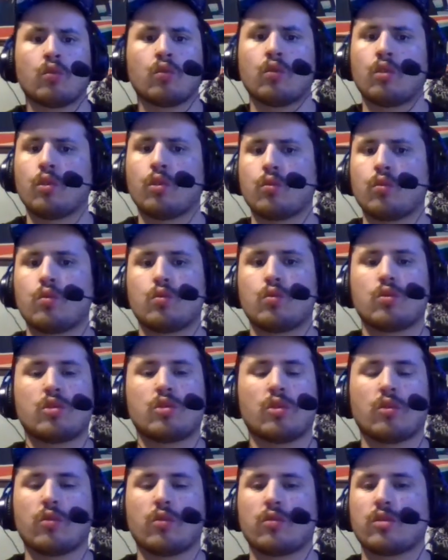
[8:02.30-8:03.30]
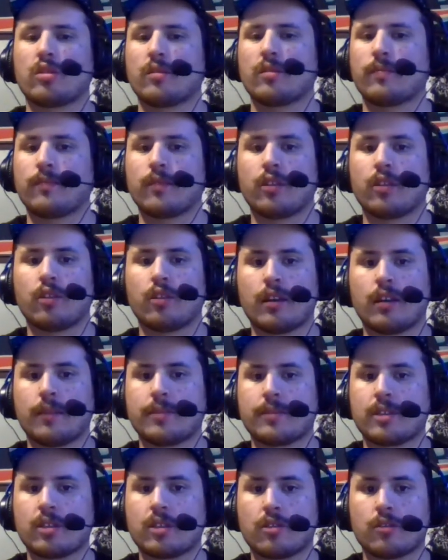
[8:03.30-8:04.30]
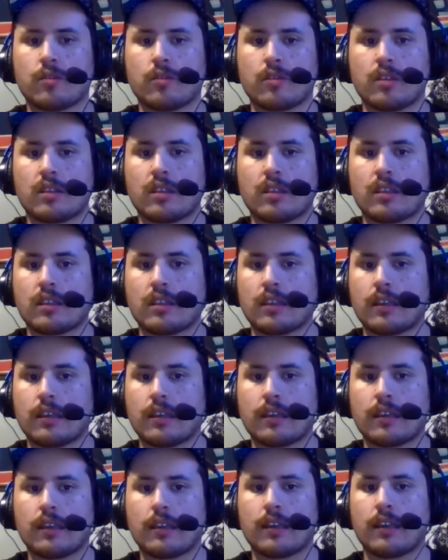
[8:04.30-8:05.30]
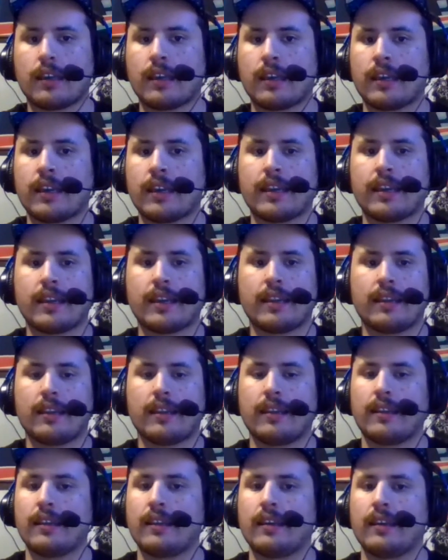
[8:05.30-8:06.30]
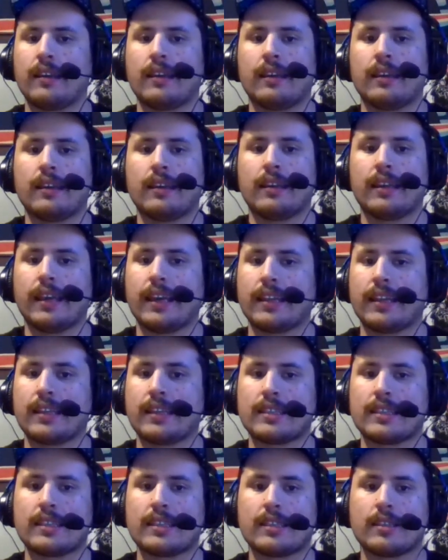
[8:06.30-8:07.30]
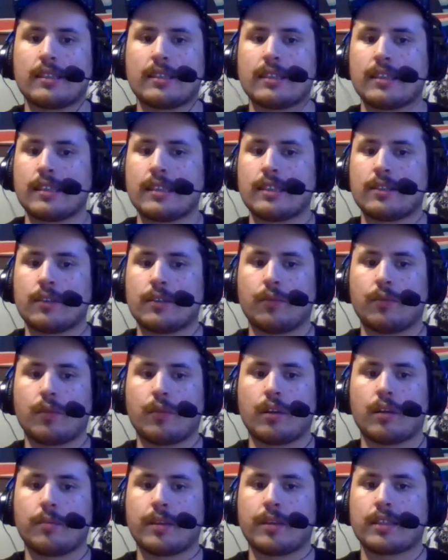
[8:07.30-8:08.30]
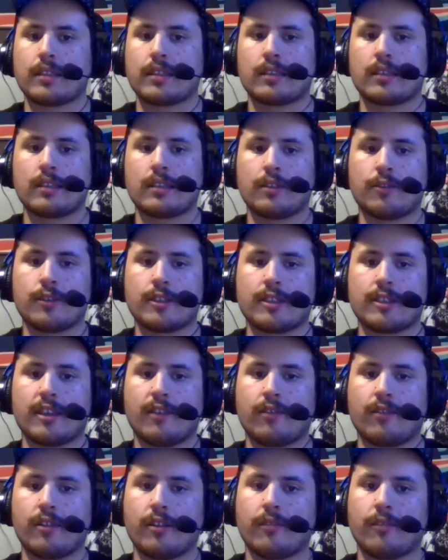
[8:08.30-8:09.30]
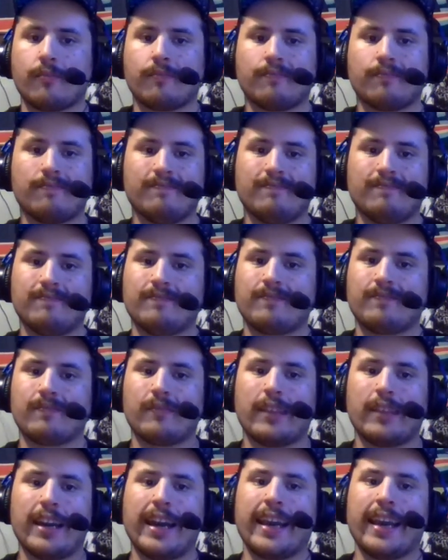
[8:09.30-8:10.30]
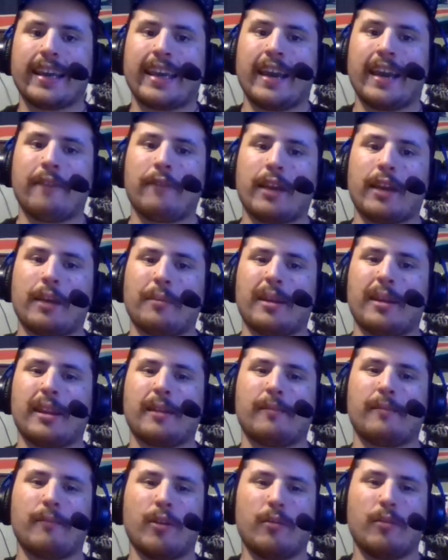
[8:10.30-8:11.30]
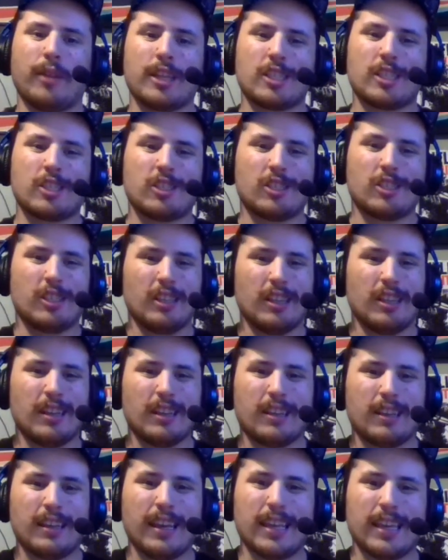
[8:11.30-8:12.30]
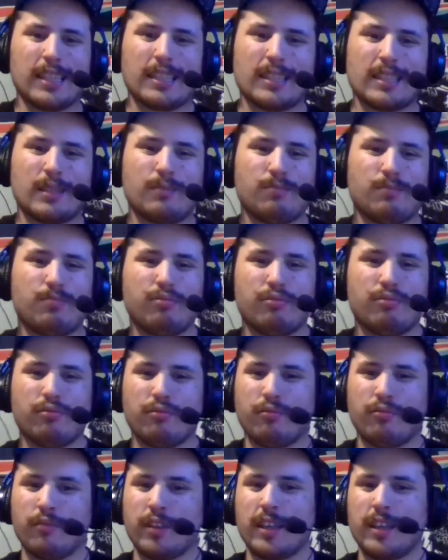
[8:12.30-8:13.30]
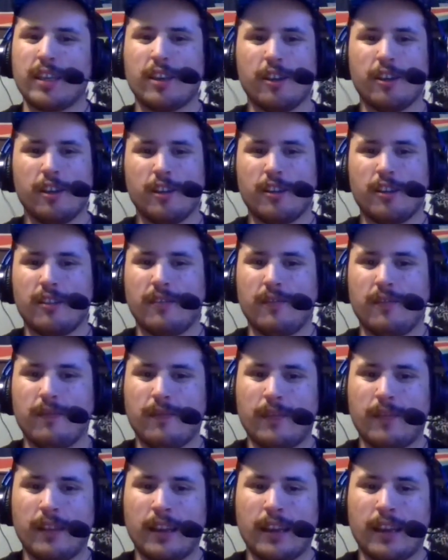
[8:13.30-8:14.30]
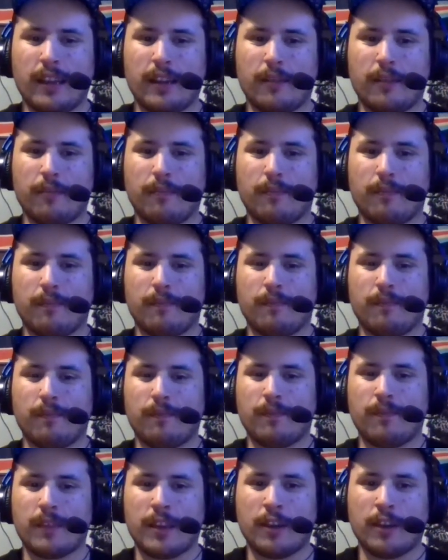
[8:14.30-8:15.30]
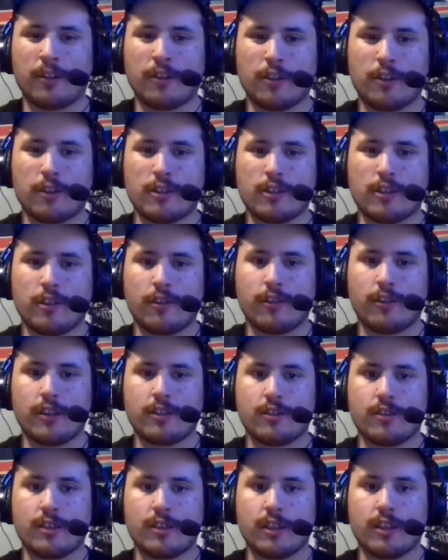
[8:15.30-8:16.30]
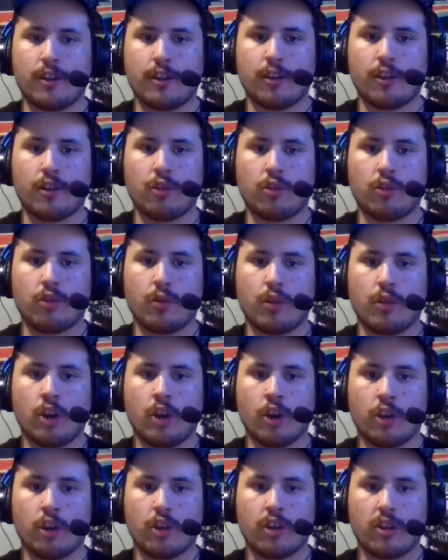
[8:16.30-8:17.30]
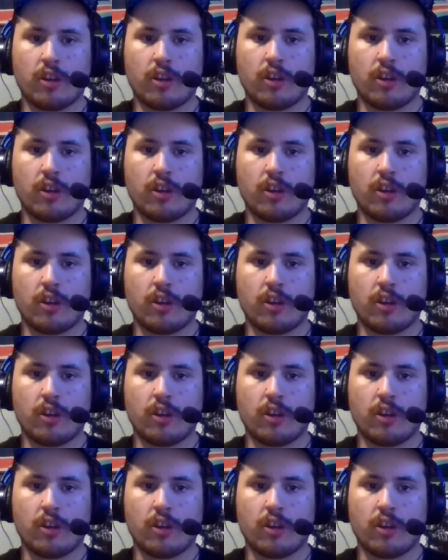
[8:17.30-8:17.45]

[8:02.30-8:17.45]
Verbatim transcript: those are some good episodes. And yeah, this is easy one of the best series out there. I can't recommend it no much. It's pretty good, and the characters are interesting. They all go through an arc.